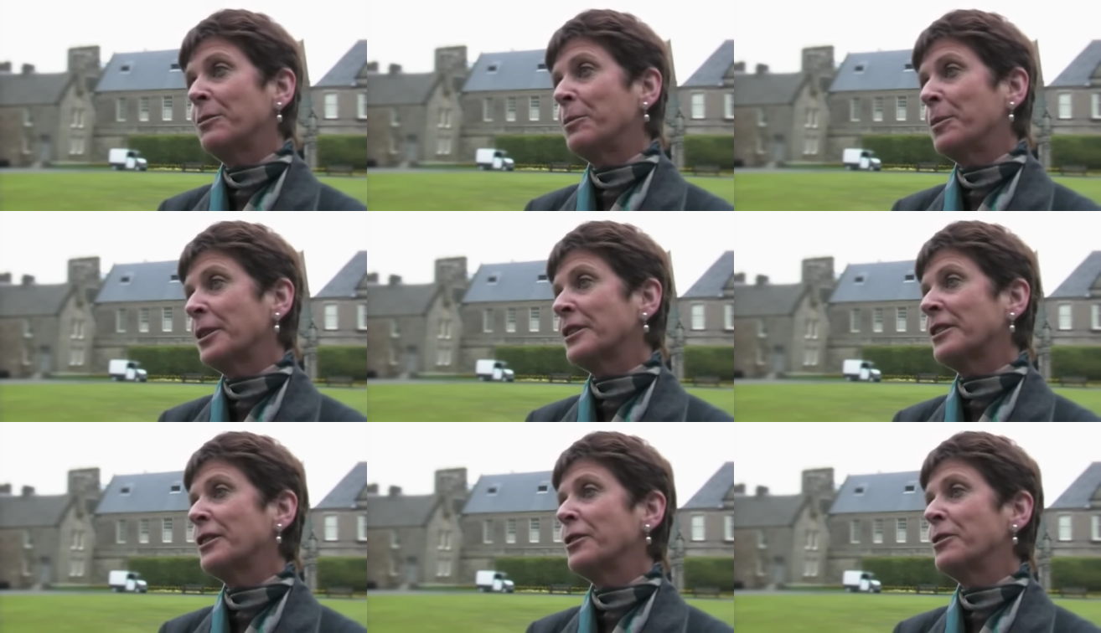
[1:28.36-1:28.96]

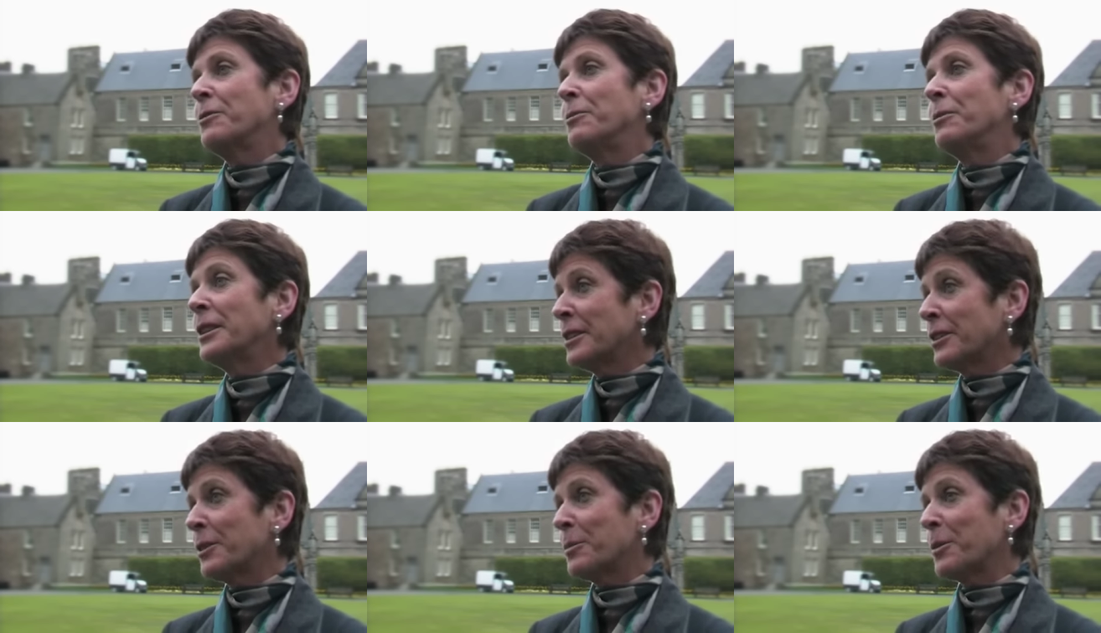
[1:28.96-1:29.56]
person who
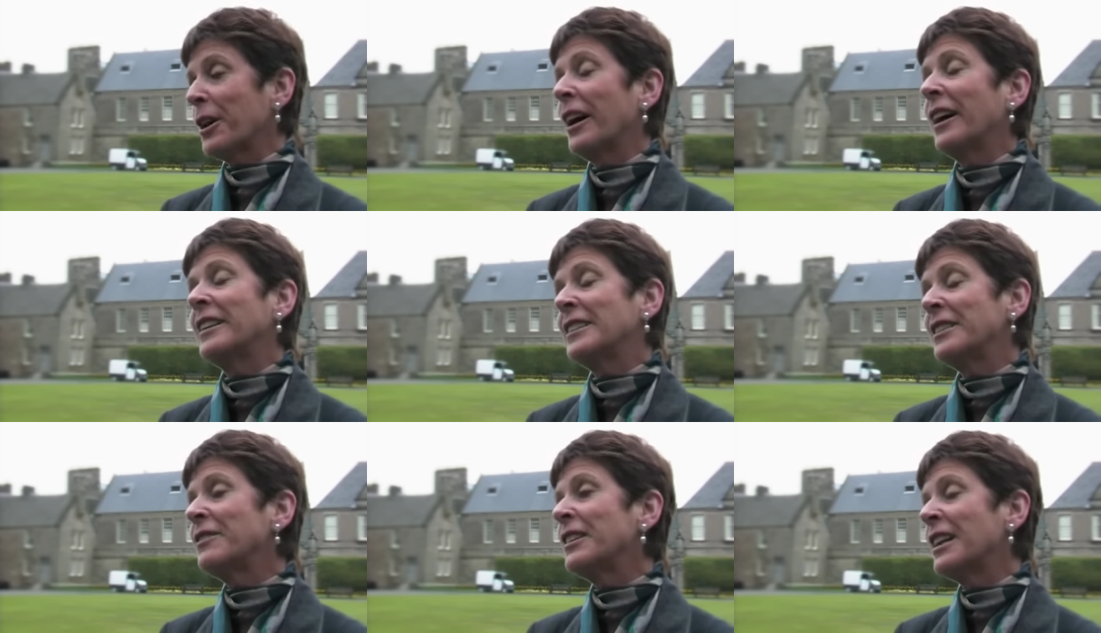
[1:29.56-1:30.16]
wins the prize,
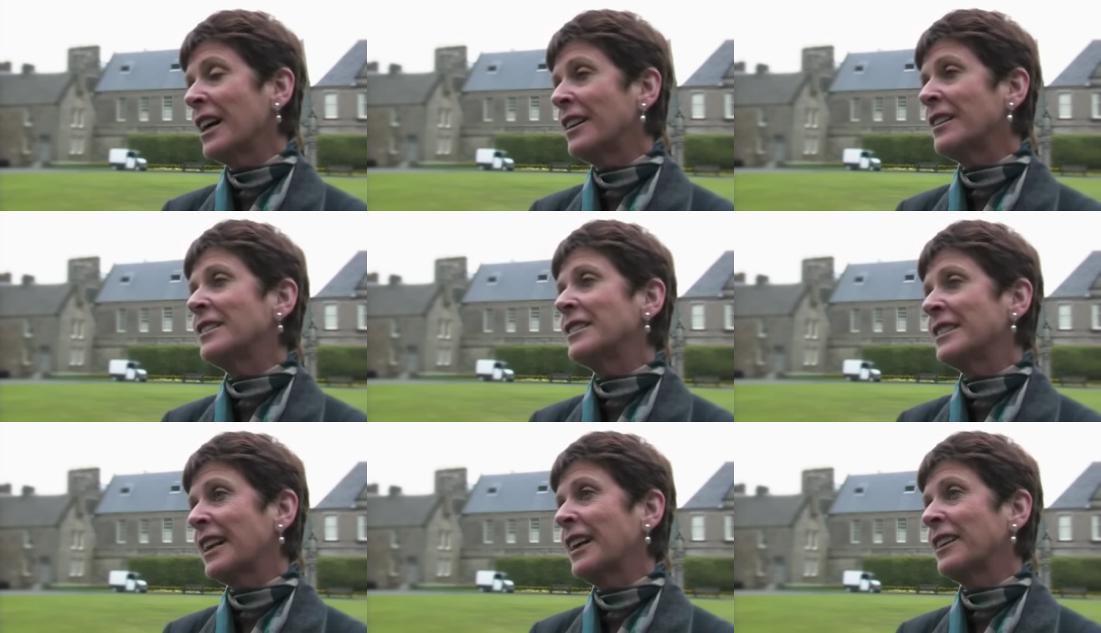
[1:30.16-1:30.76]
even the
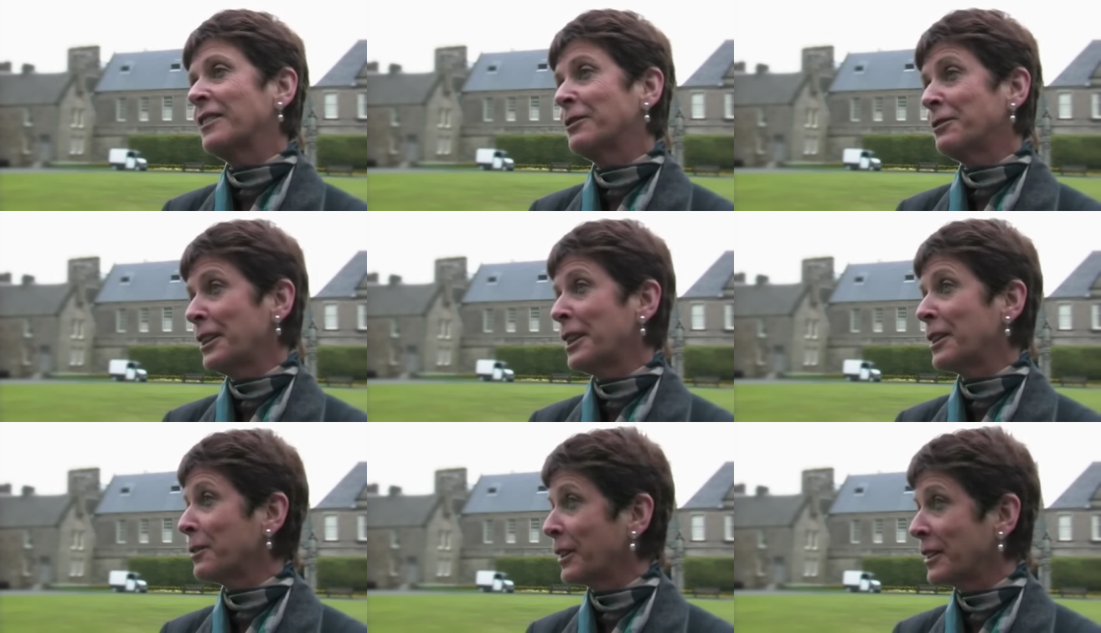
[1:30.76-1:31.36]
others get
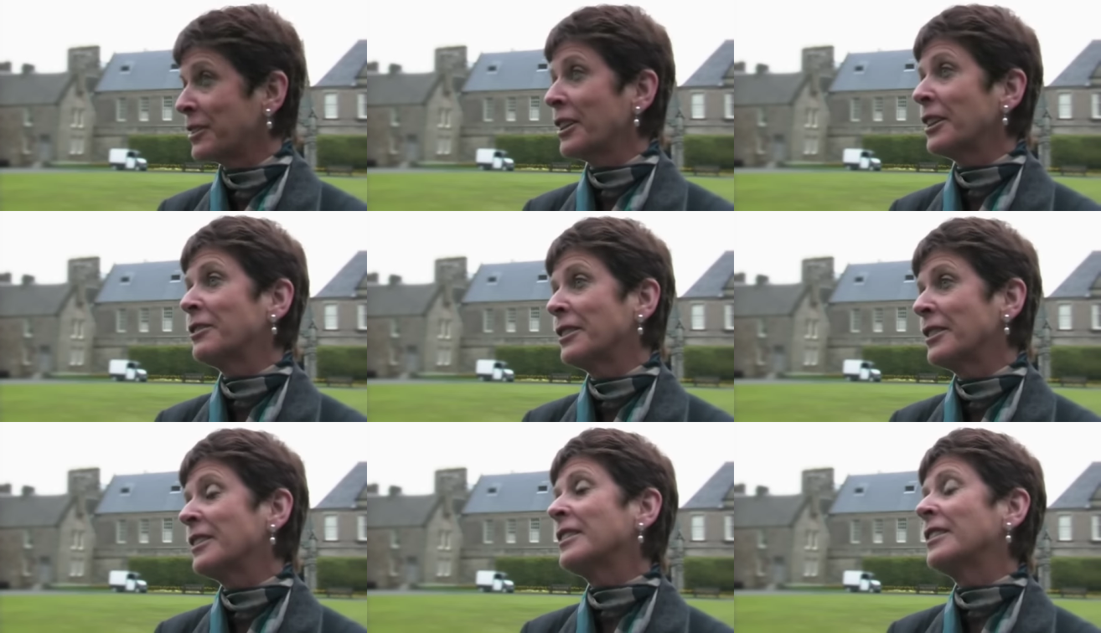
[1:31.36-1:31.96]
really quite
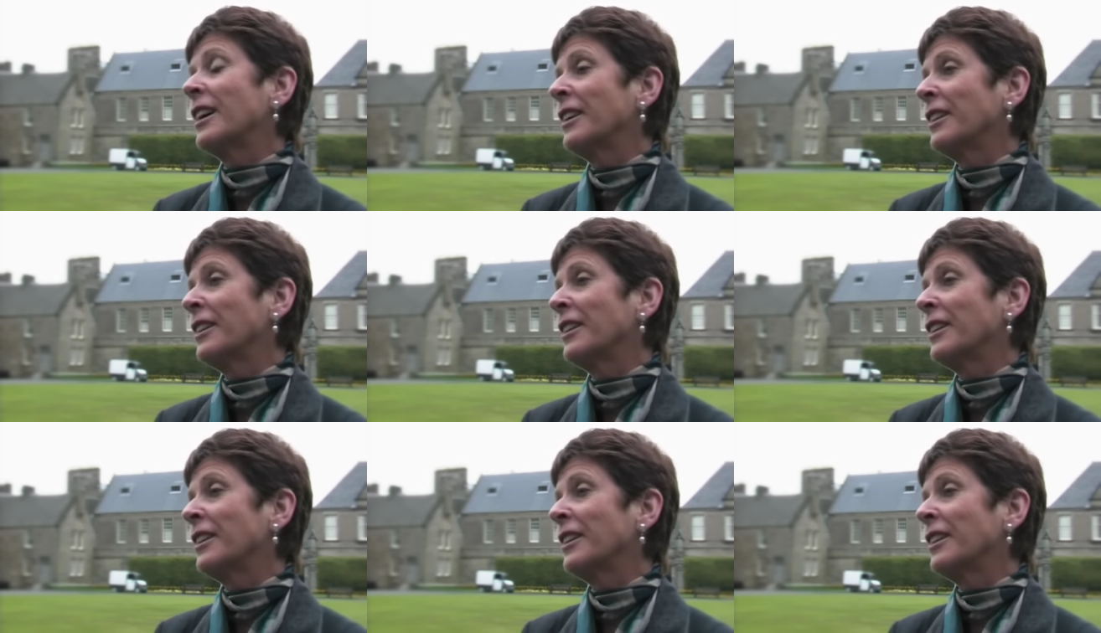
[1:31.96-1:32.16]
generous